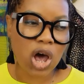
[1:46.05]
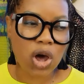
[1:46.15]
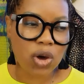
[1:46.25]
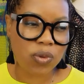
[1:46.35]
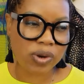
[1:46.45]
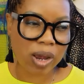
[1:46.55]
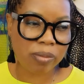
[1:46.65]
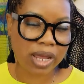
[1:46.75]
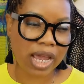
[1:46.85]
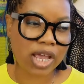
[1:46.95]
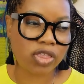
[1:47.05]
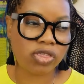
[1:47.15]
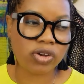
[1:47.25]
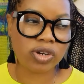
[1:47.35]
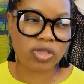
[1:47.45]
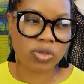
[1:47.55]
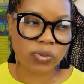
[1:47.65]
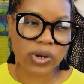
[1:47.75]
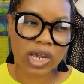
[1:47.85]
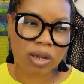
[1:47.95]
oh, when I'm like
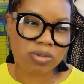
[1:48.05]
33,